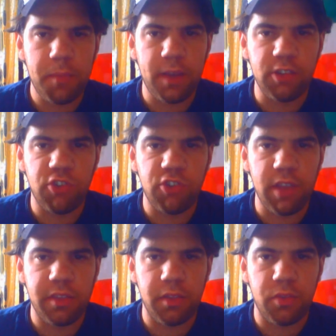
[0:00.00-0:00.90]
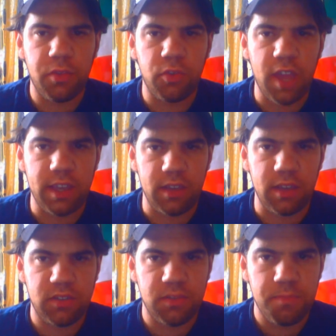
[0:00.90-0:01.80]
by Jason
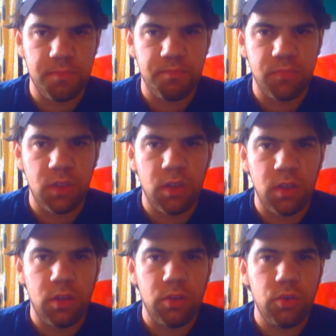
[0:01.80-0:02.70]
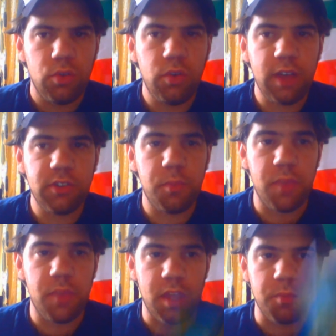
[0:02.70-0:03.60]
Sudeikis, who got to
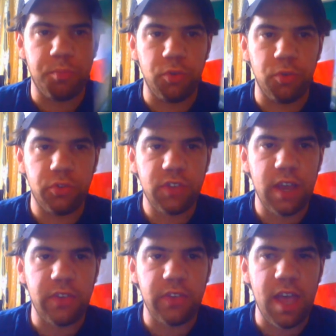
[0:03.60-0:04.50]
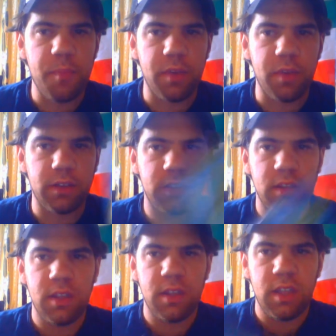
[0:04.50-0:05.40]
be in Blue Sky's Epic,
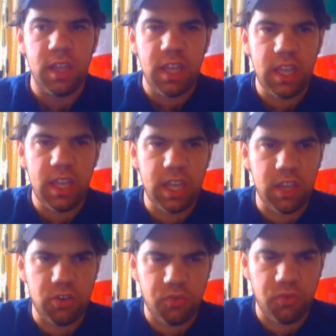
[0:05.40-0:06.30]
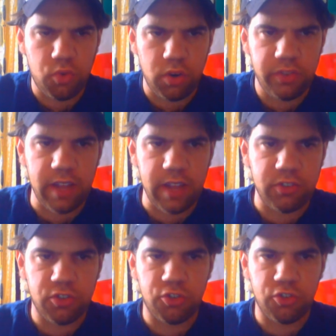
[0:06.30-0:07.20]
and of course that
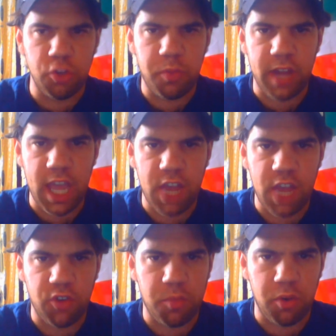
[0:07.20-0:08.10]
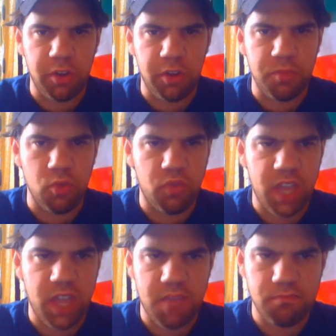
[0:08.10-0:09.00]
stupid Angry Birds
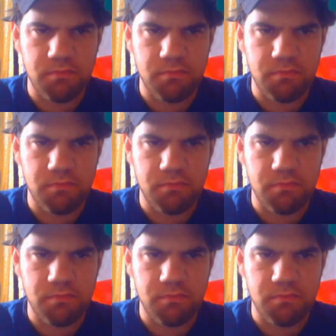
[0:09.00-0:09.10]
movie.